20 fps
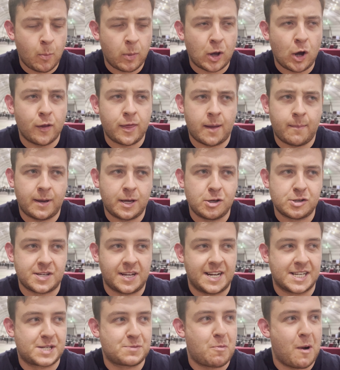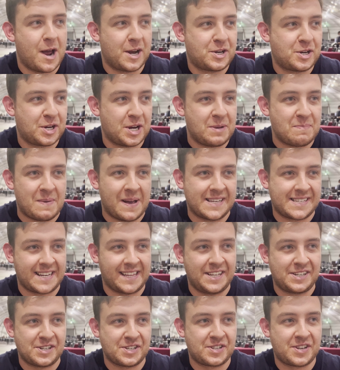we got that by using a spreadsheet
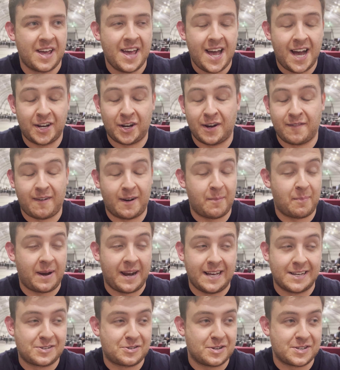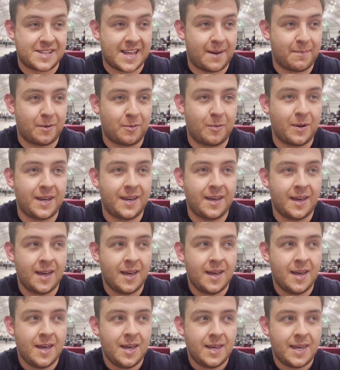basically. Just I don't know if anybody else does that, but we
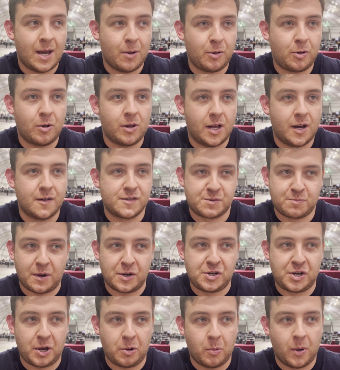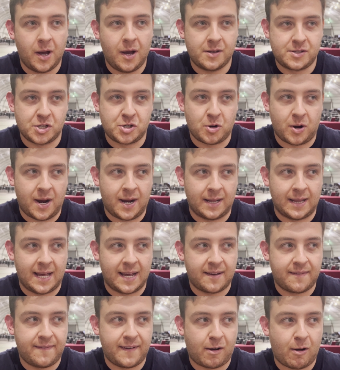yeah, we do a lot of spreadsheet work to try and
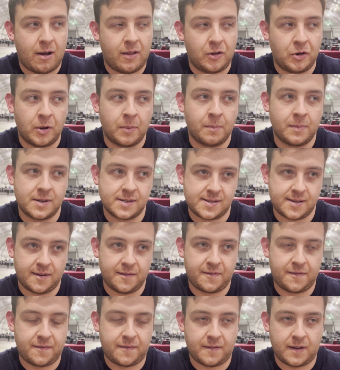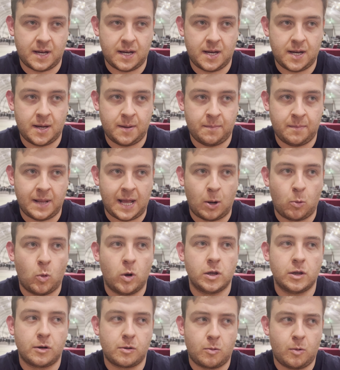like figure out the numbers of um, like
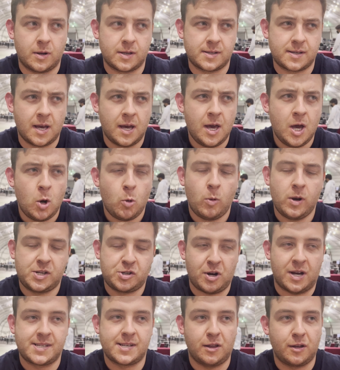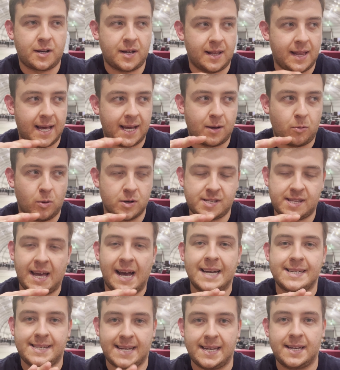what, look, what we try to look at like what's the
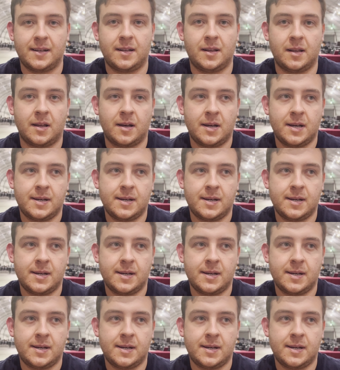ideal